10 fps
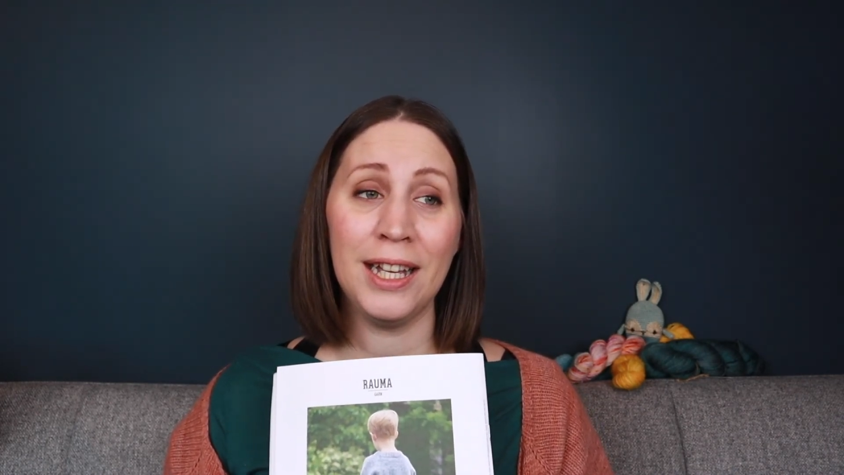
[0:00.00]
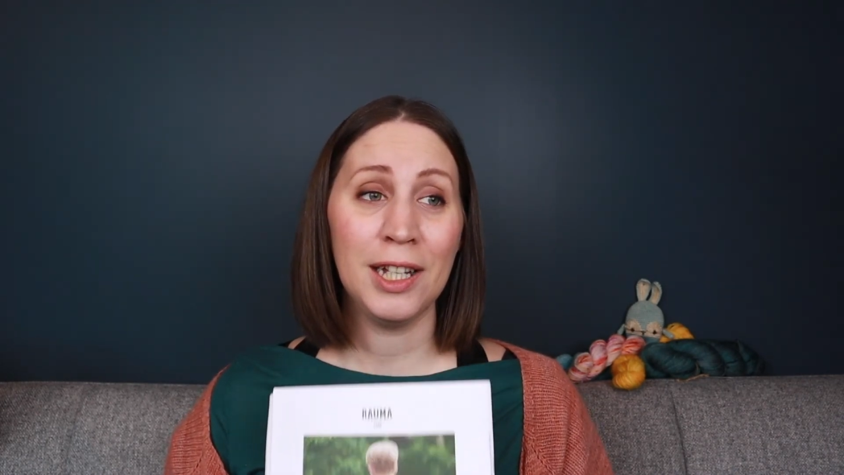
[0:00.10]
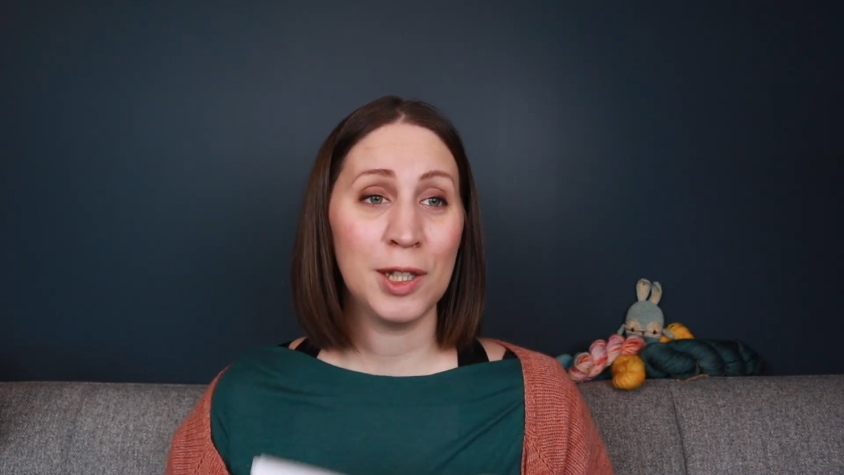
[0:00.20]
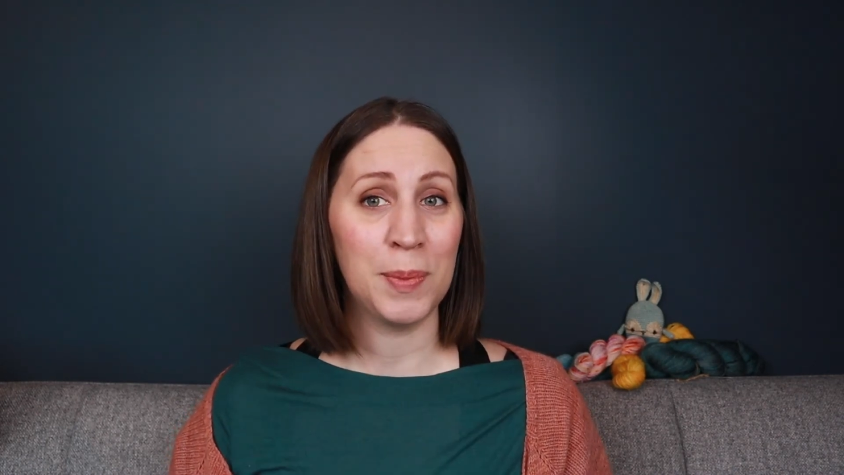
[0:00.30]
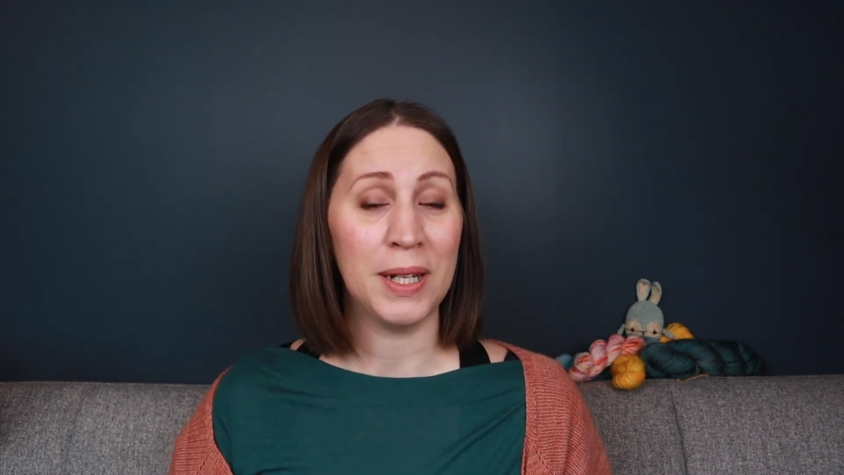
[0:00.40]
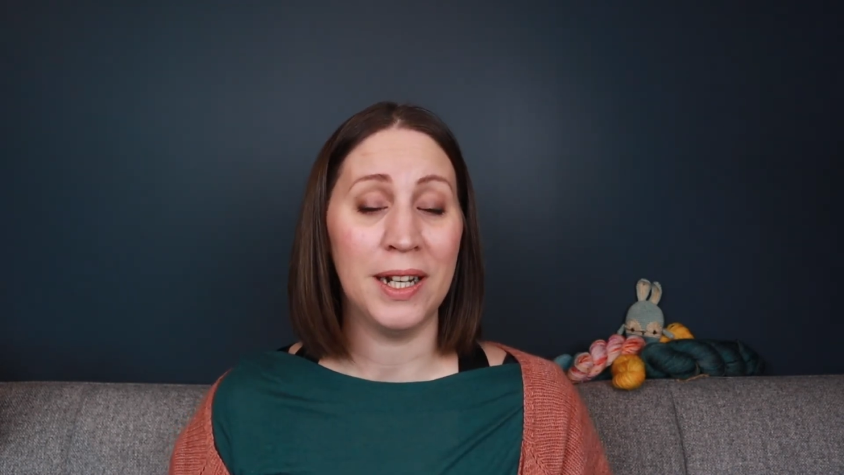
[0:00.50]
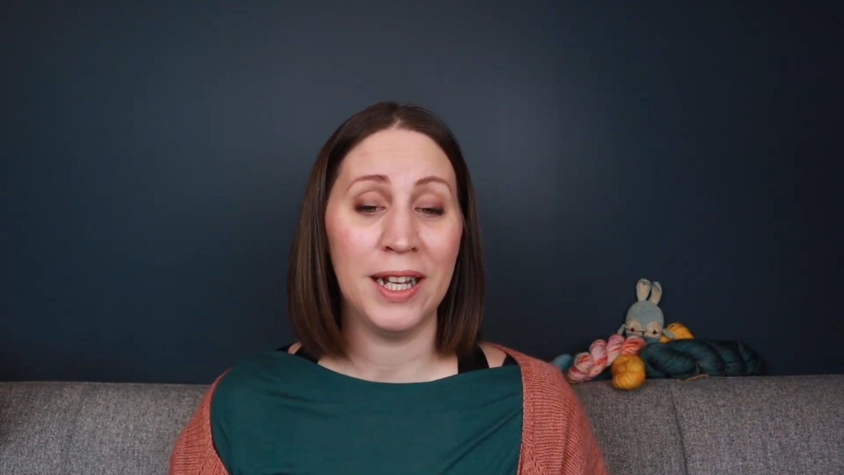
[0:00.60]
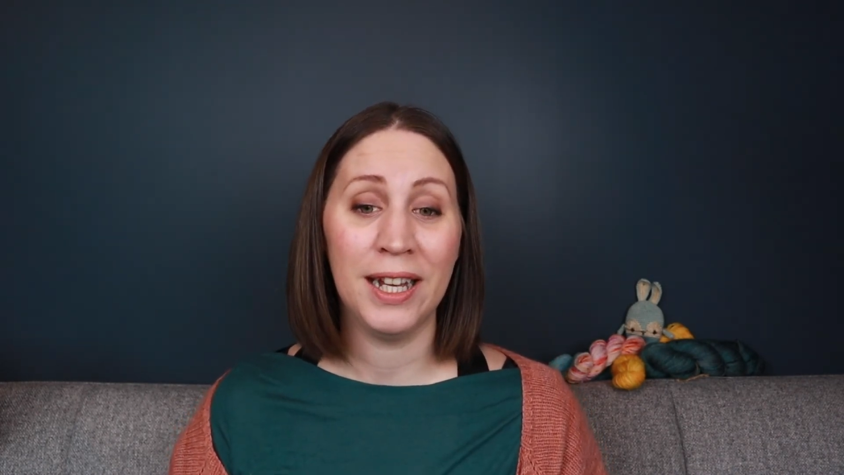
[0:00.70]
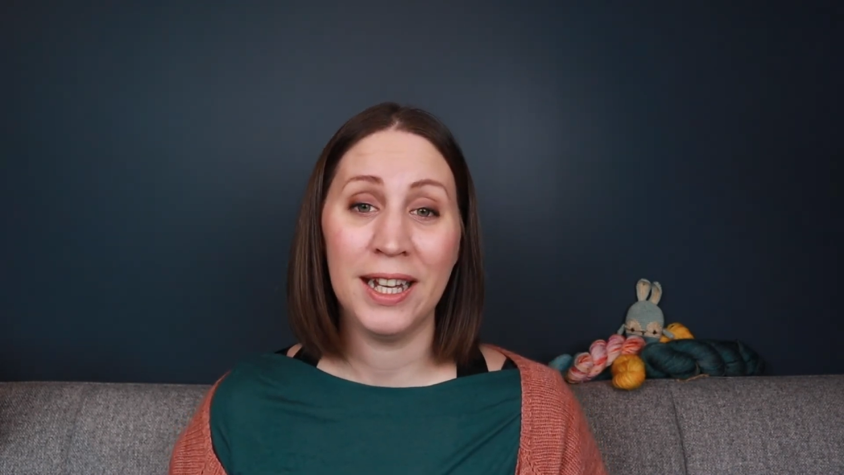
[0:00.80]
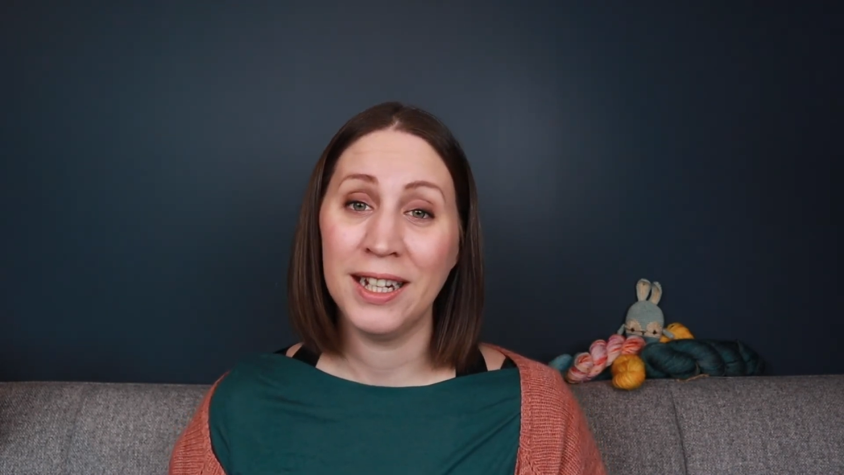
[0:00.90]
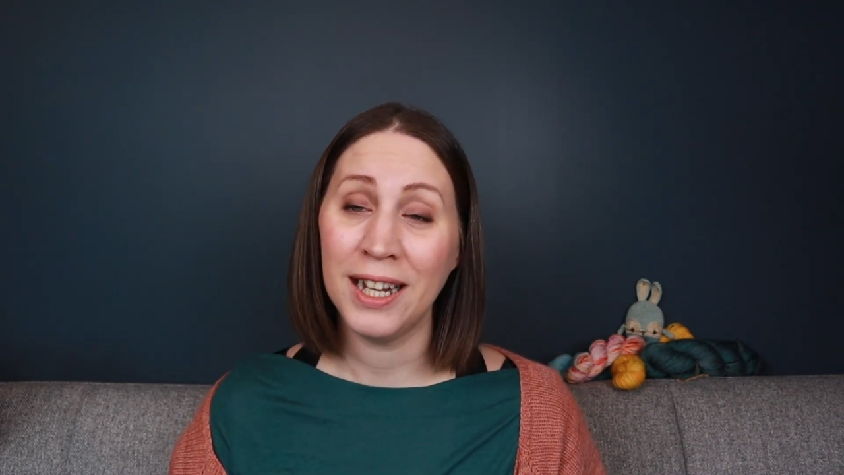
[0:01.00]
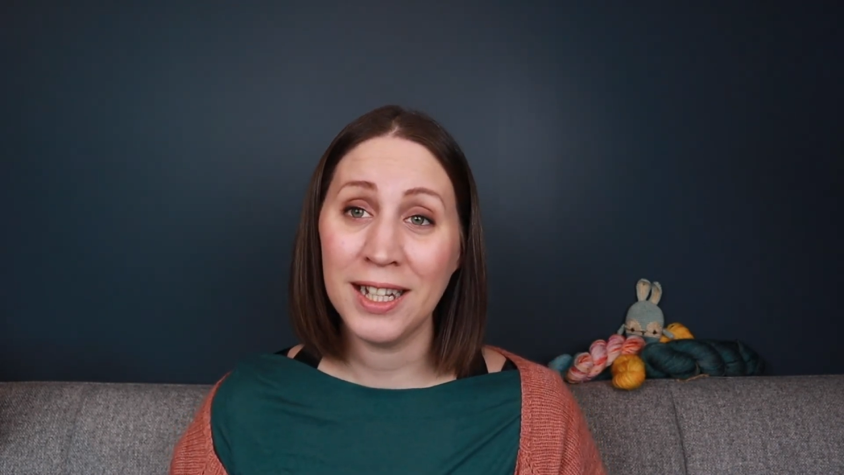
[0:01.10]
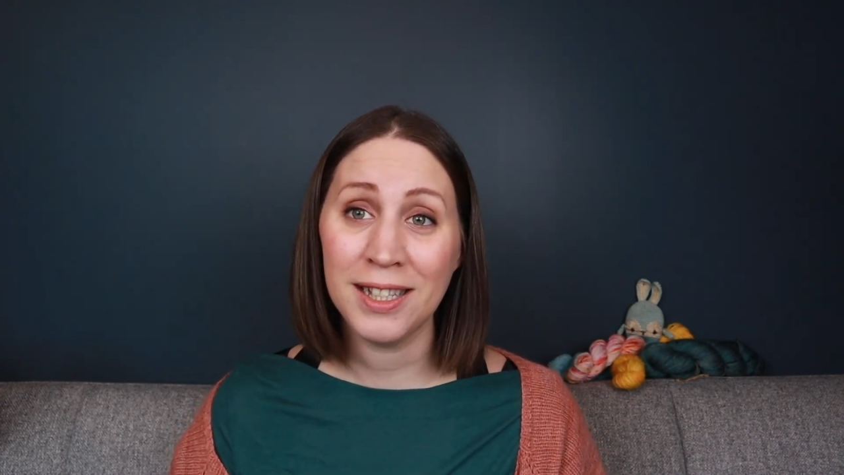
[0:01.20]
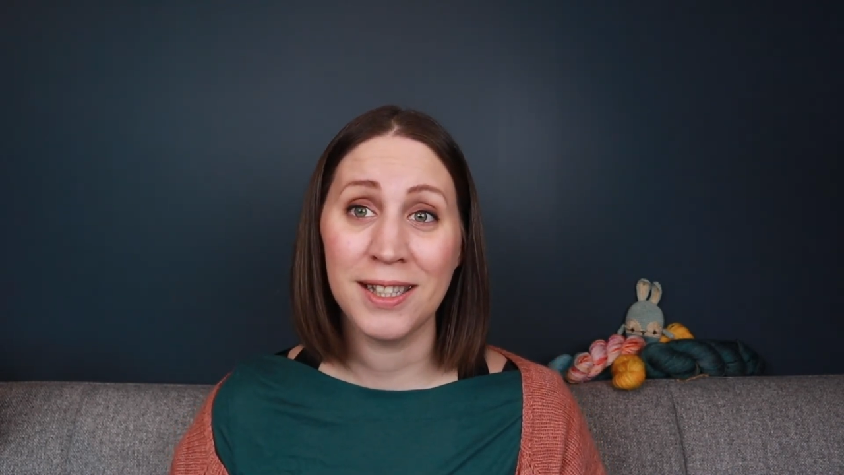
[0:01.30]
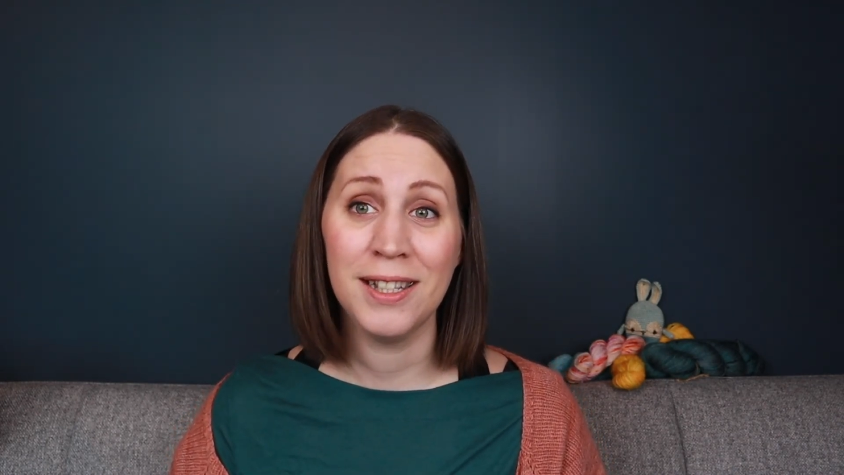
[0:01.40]
It's been
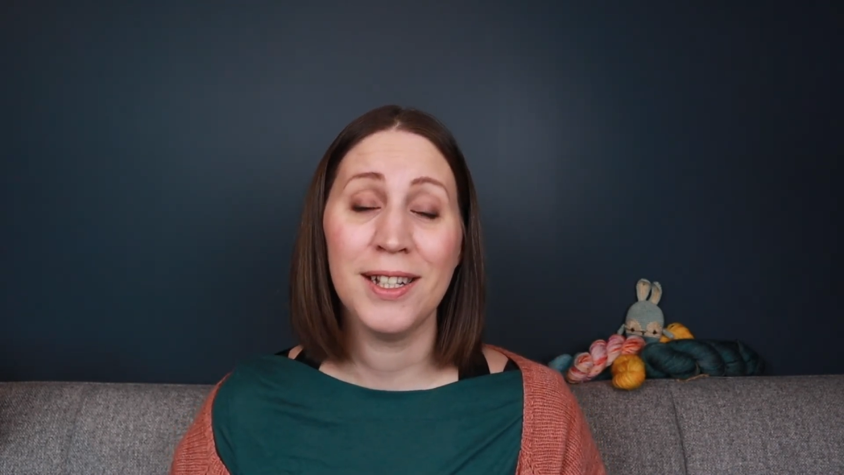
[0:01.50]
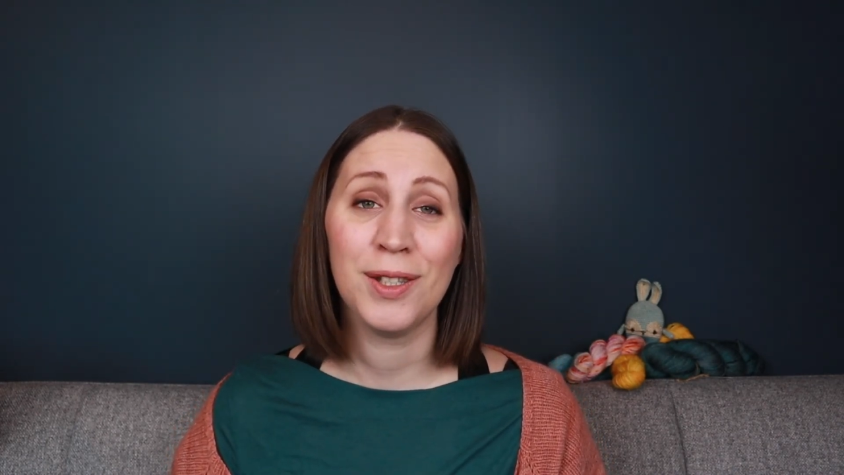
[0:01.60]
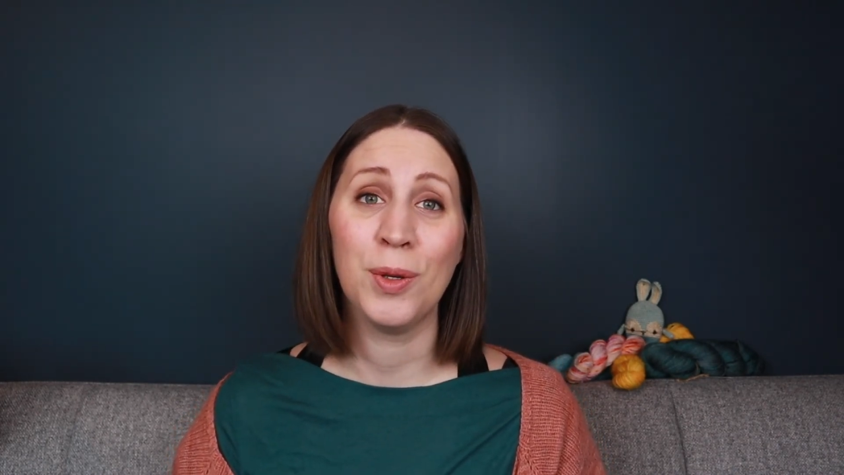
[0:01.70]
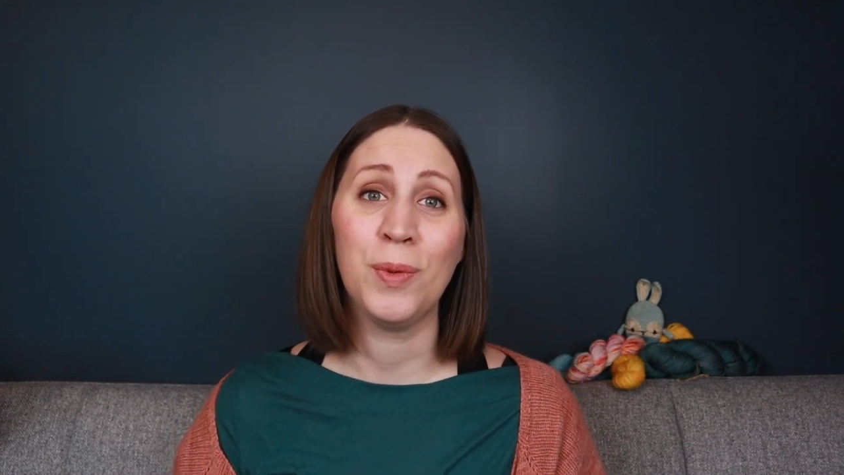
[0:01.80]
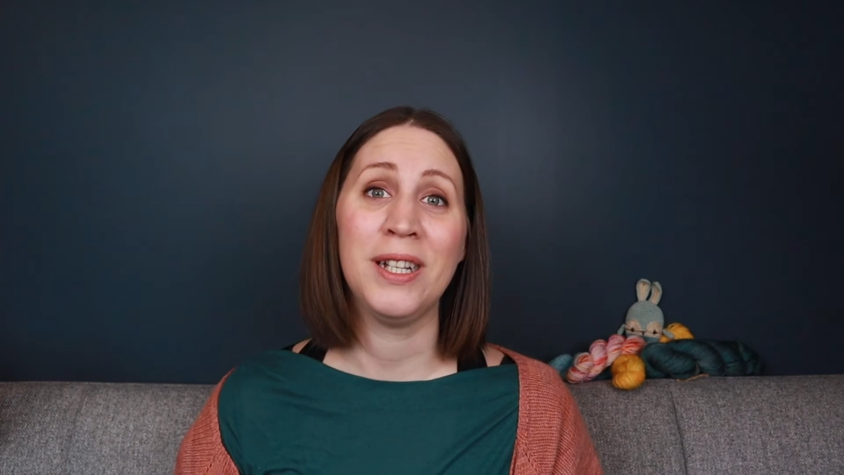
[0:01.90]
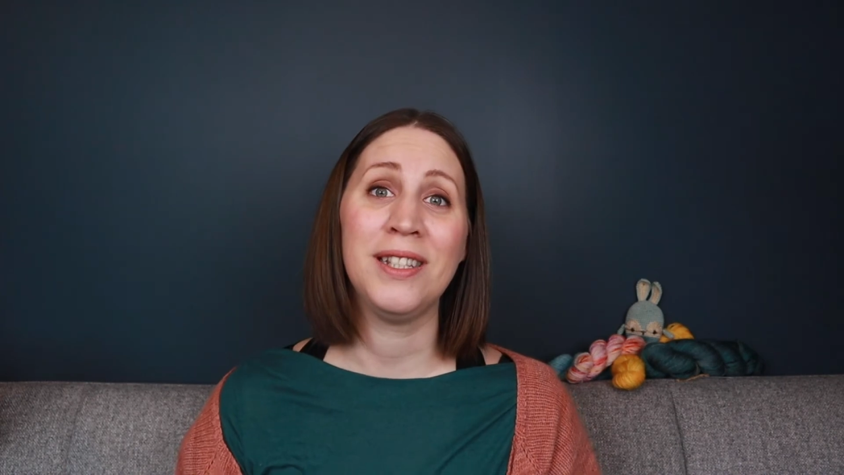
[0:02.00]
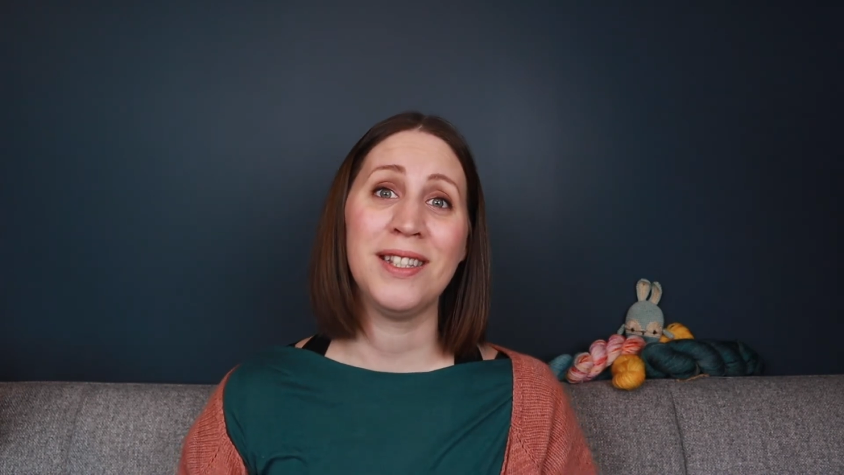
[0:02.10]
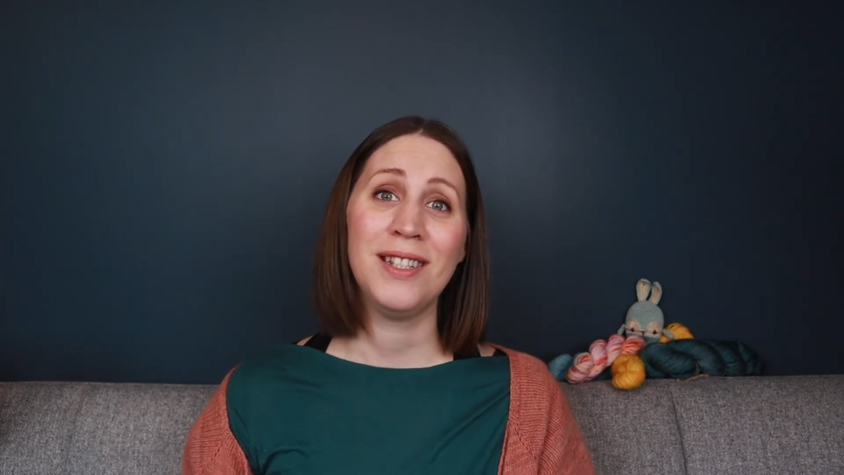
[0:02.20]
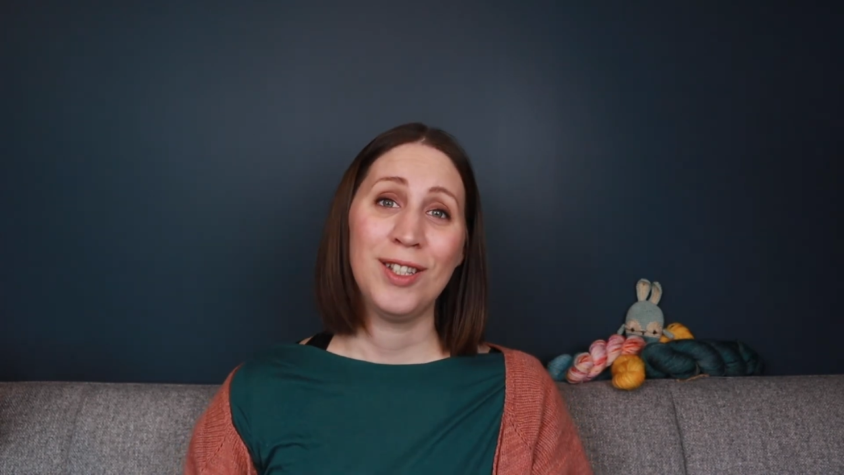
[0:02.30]
nice, as always,